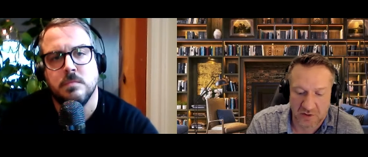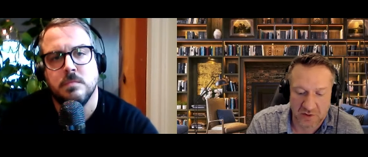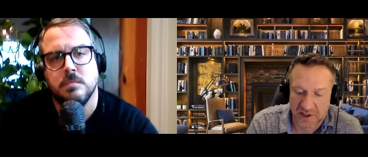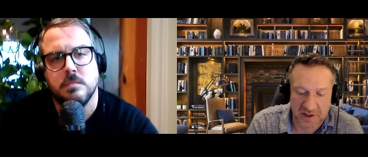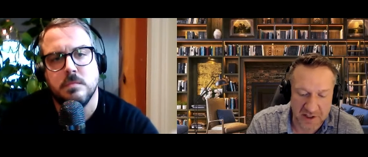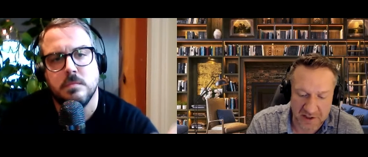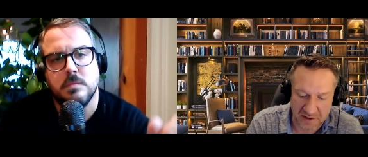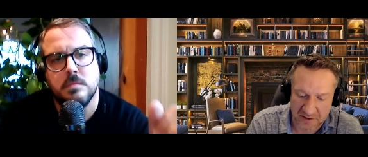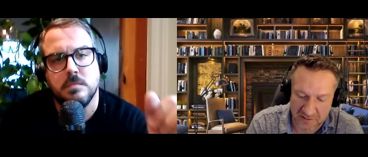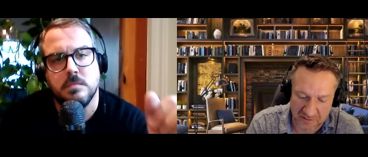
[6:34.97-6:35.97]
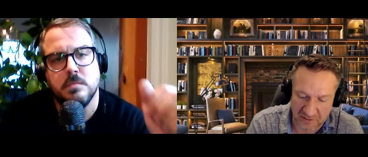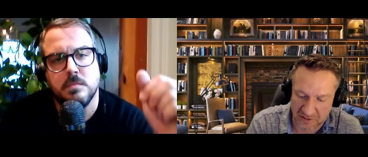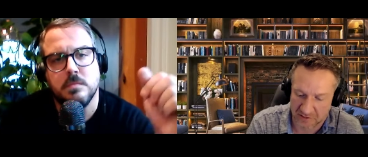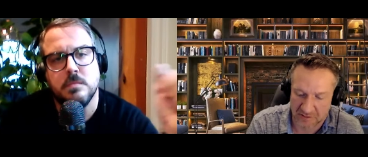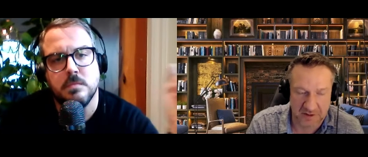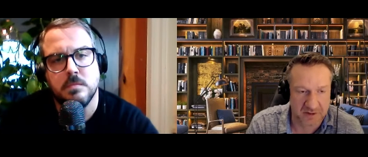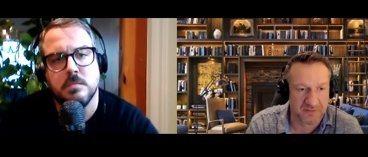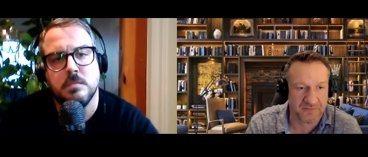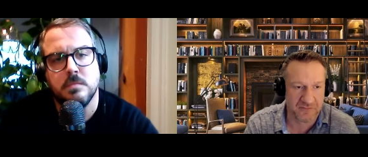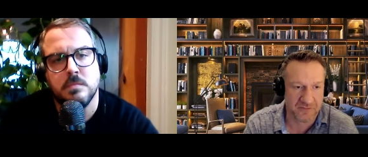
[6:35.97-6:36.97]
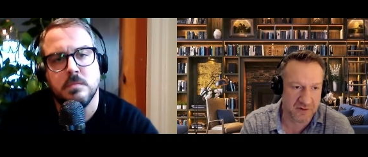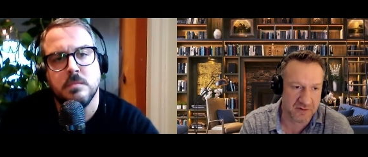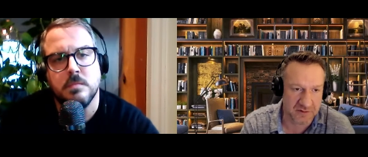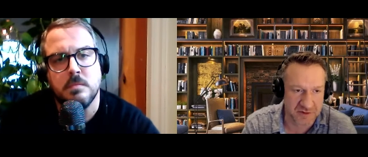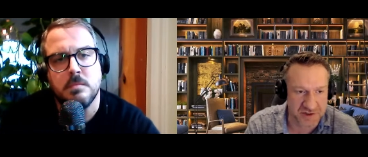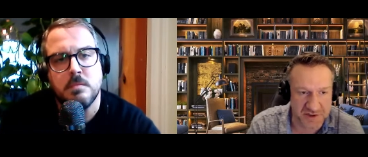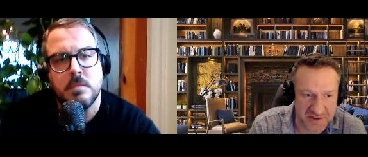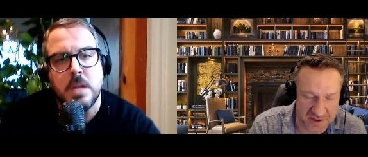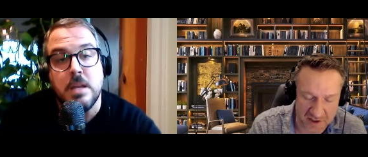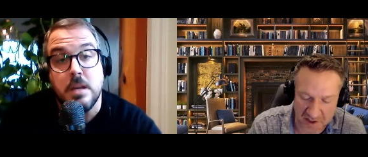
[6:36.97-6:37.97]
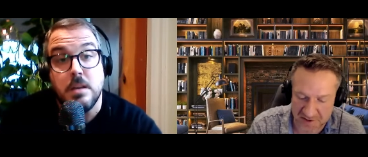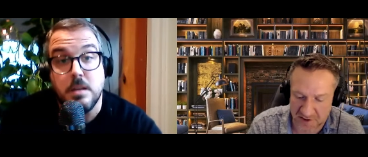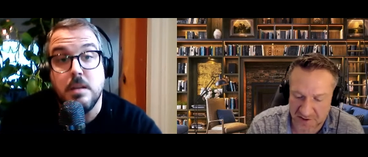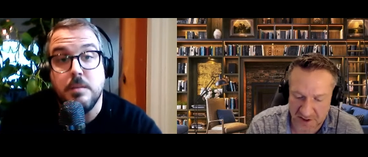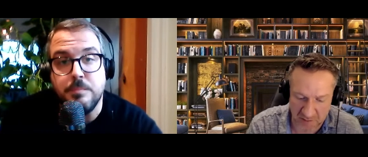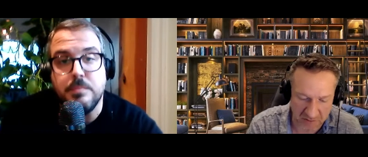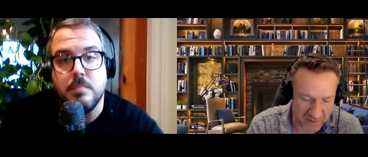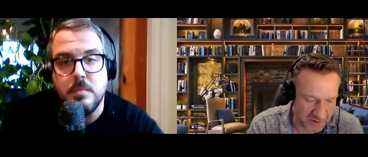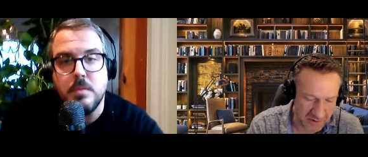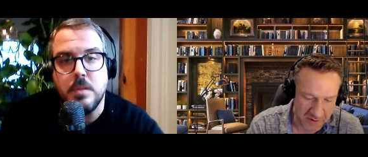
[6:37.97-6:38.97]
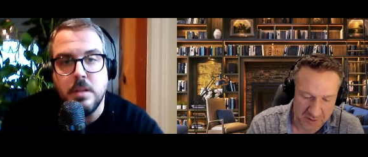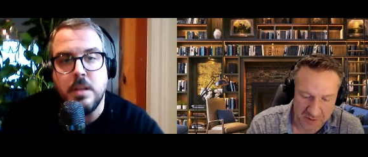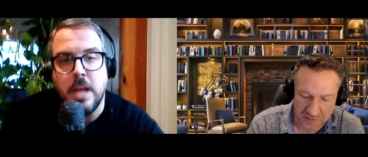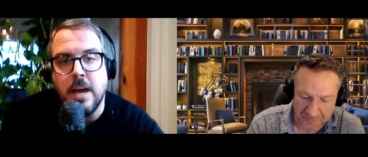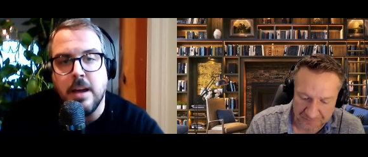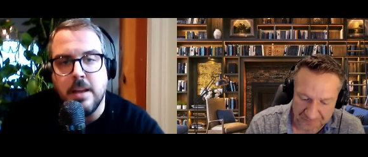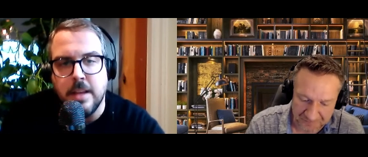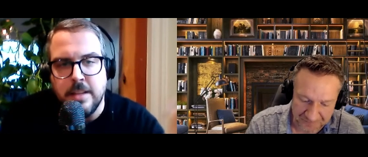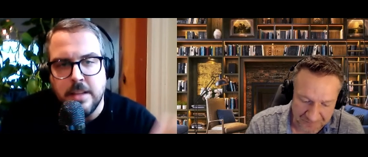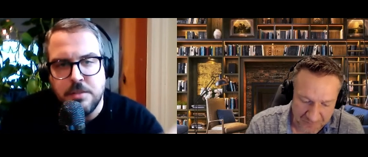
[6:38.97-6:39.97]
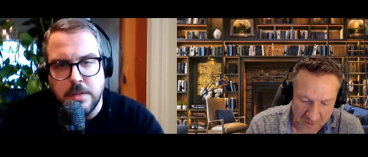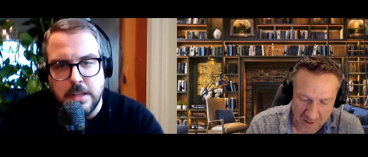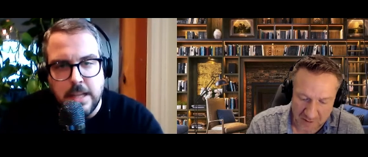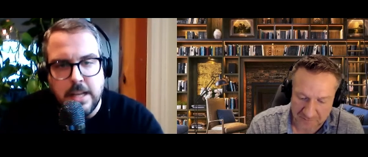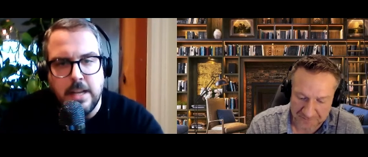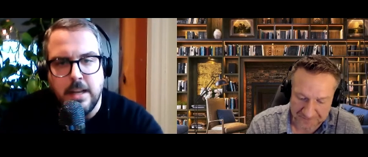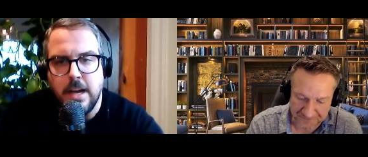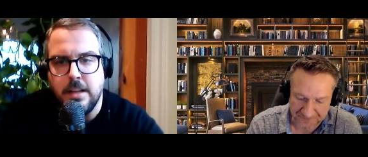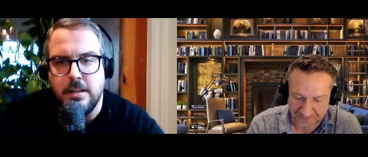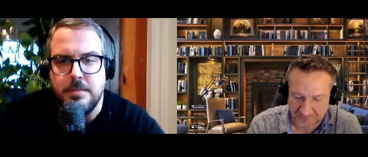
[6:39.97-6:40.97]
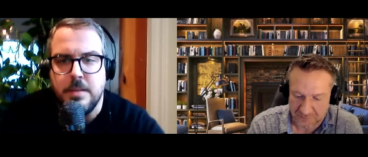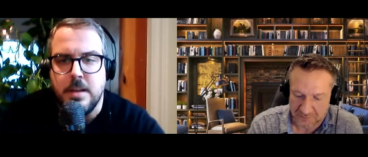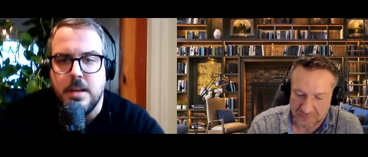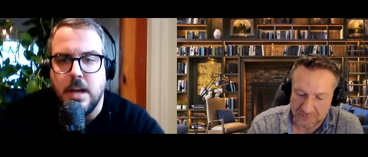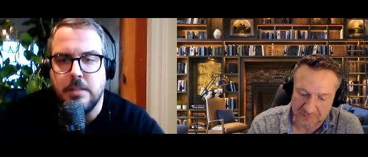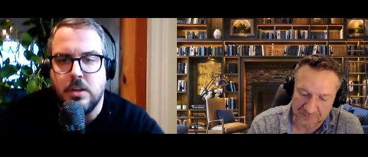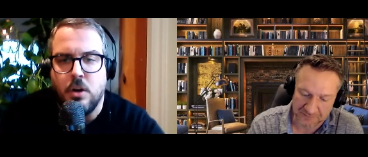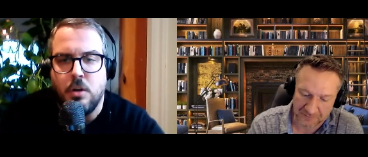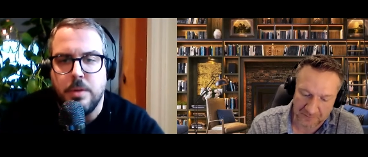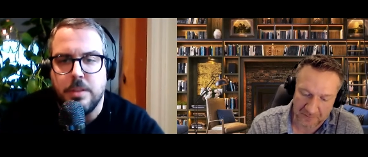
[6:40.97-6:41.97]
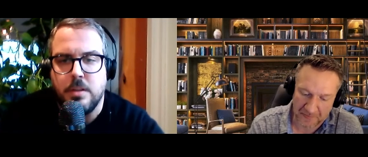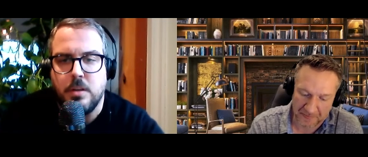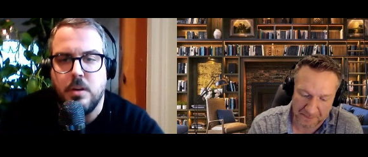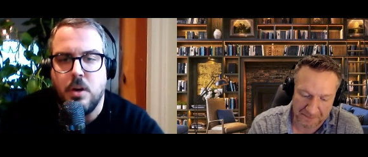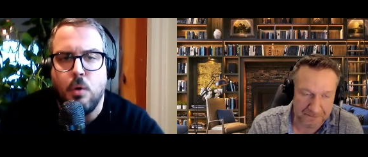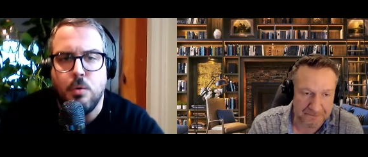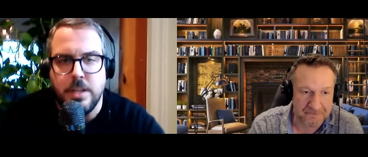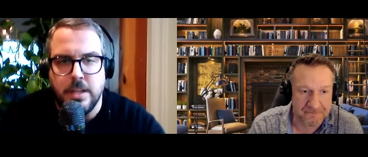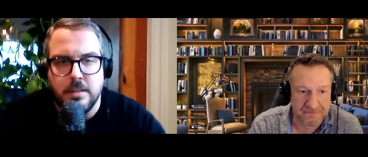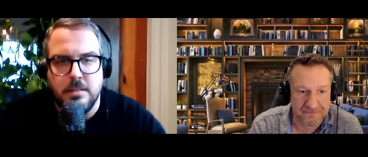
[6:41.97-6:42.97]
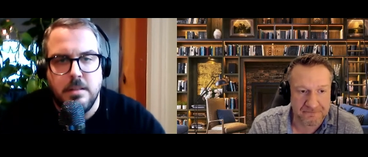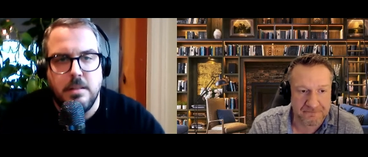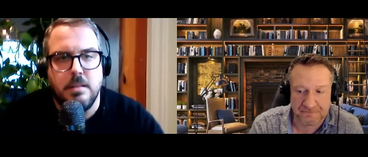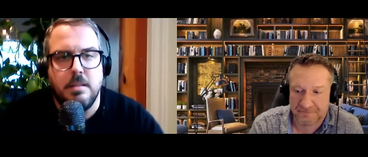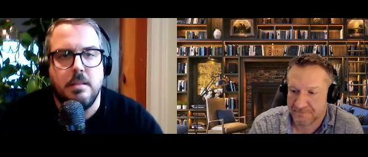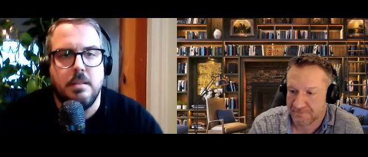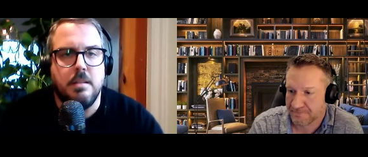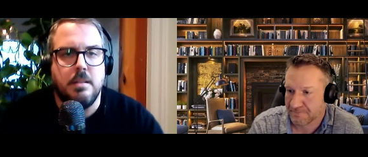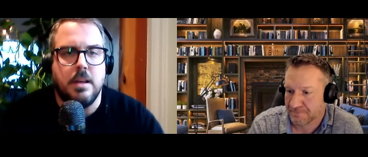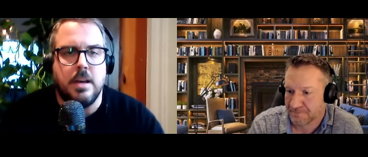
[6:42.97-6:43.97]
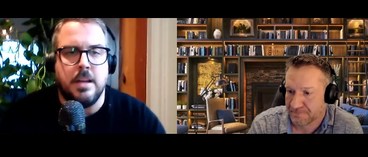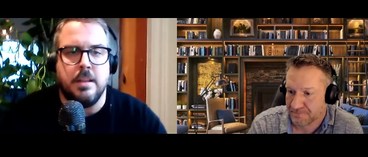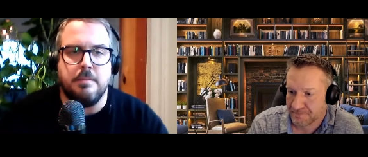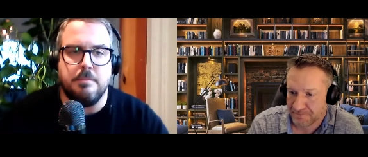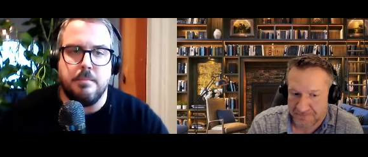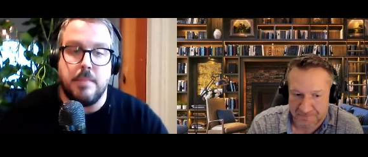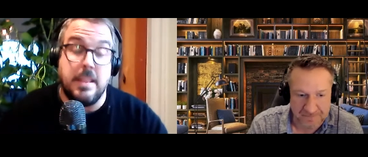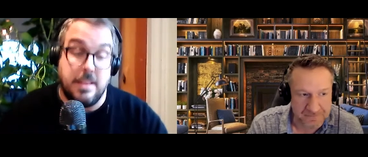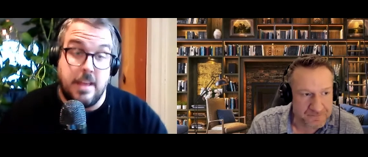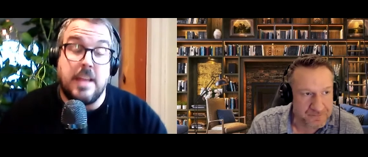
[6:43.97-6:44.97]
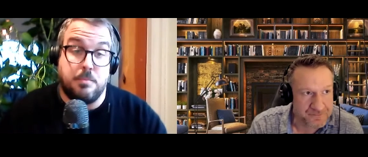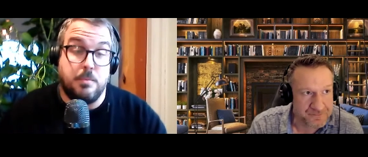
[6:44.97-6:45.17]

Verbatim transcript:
Speaker 1: codeine didn't, or, you know, just as, as an example.
Speaker 2: Yeah. And, and that's right. Like I, I, I recall with codeine, um, and and that's